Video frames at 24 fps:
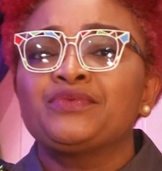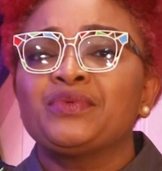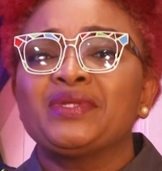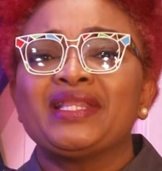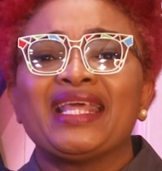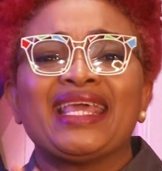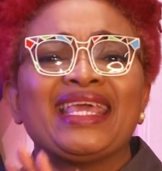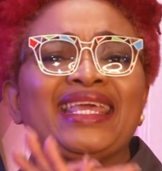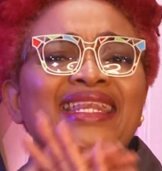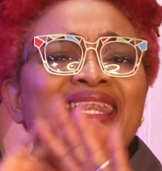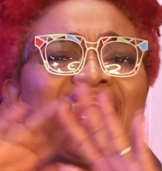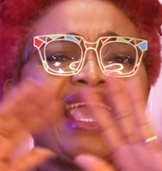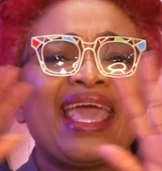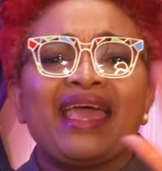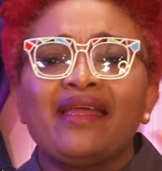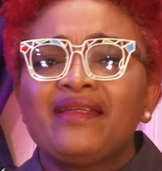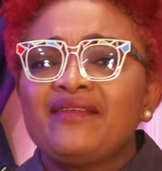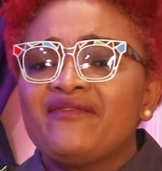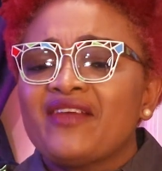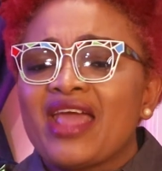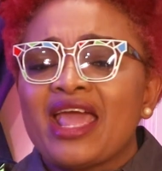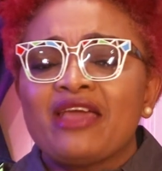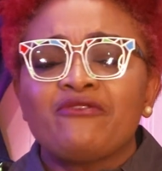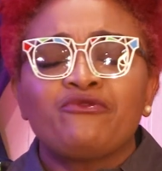
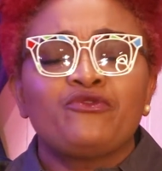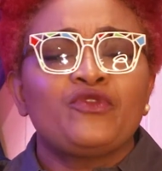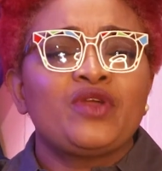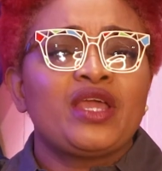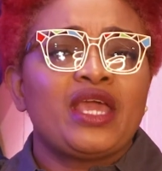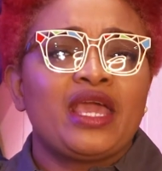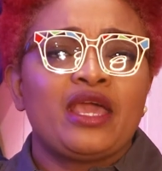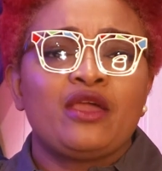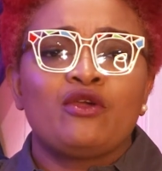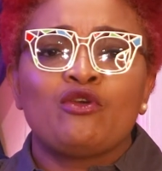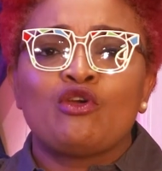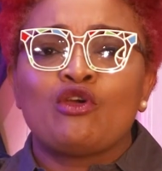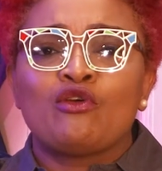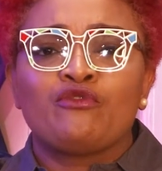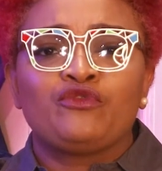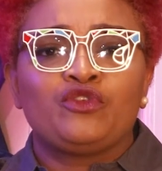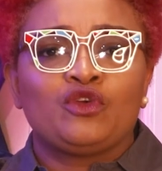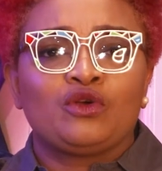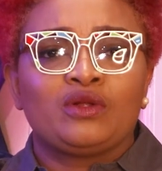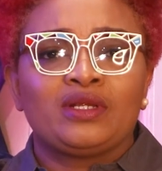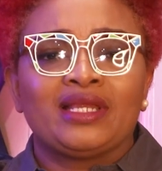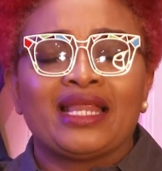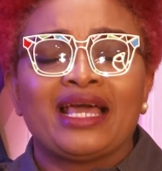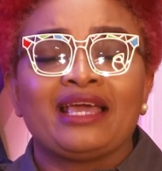in every area of
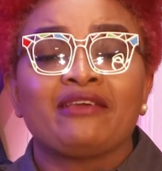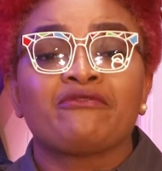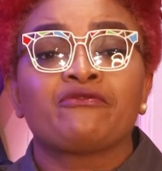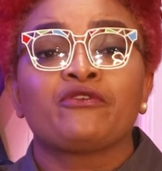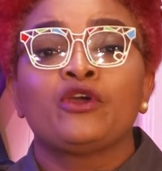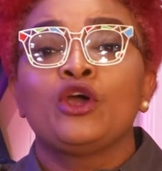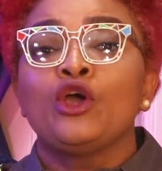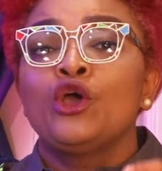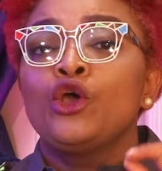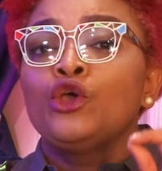your life.